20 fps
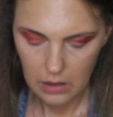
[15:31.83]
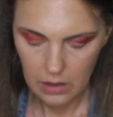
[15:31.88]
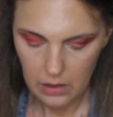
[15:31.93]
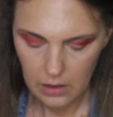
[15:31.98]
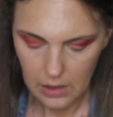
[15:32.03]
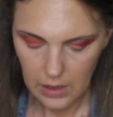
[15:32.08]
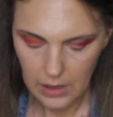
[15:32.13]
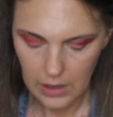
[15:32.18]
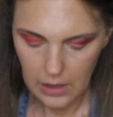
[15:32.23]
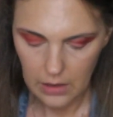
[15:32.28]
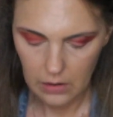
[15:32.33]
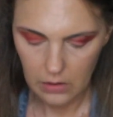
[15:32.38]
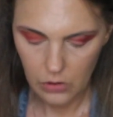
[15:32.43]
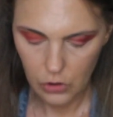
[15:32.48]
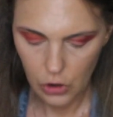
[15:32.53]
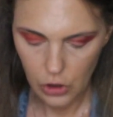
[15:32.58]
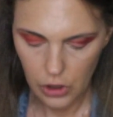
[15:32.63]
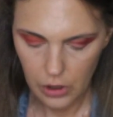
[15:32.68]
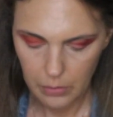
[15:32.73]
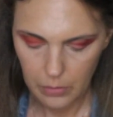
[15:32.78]
because I need a
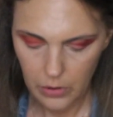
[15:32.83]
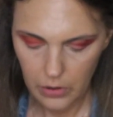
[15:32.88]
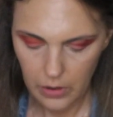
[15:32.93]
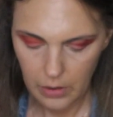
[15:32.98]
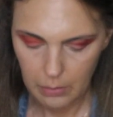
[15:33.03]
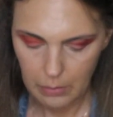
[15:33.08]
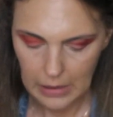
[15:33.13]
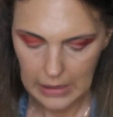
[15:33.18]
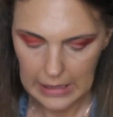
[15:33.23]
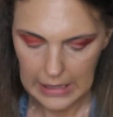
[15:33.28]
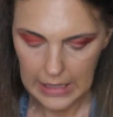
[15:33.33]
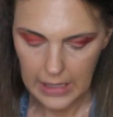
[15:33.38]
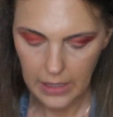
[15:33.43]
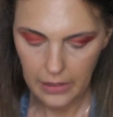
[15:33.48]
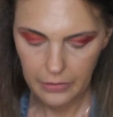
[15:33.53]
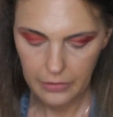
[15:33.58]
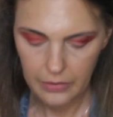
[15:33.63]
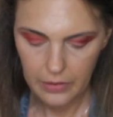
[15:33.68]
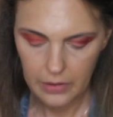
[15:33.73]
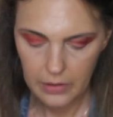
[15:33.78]
little shimmer in my
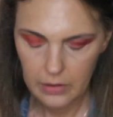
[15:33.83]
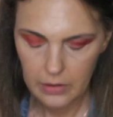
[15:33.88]
life.